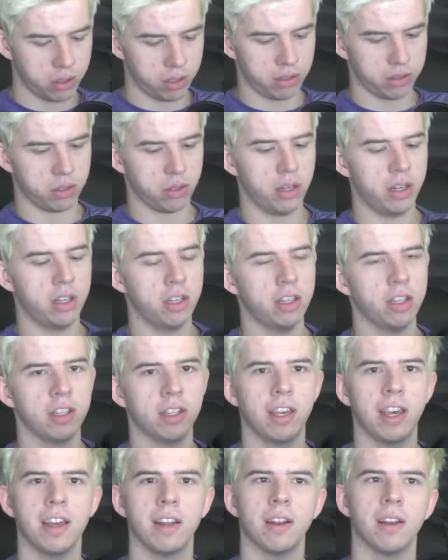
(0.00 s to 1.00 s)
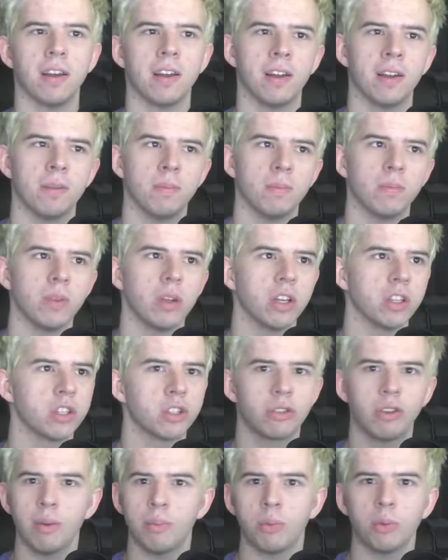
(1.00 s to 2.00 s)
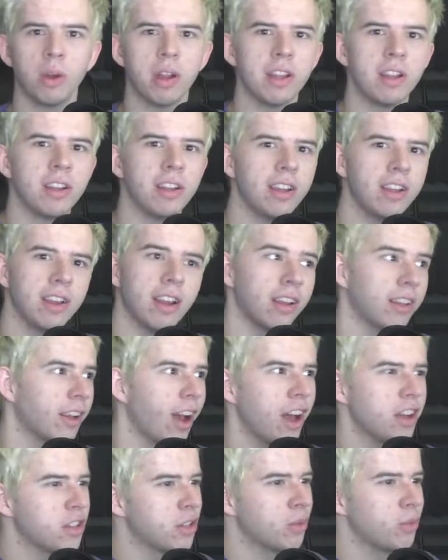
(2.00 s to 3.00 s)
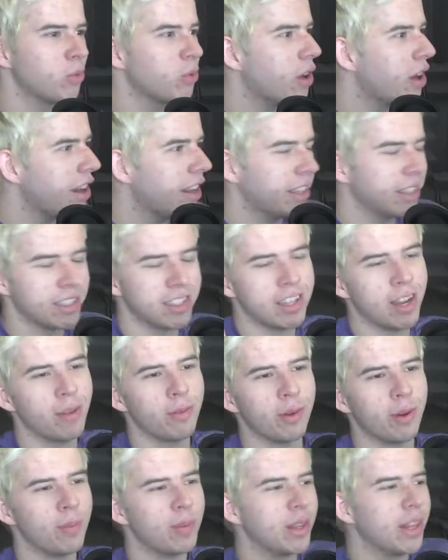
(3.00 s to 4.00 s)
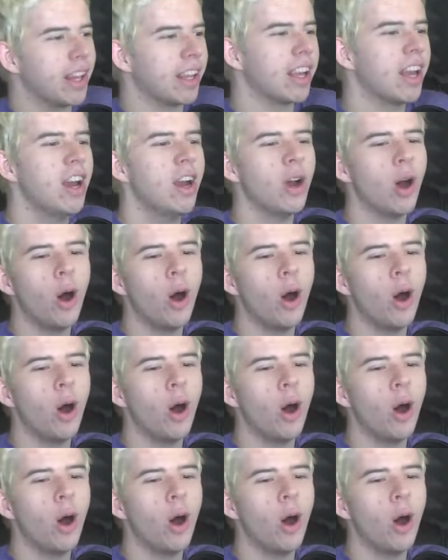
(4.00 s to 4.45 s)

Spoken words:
trying to get a script written and costumes ready and stuff, and it'll be like,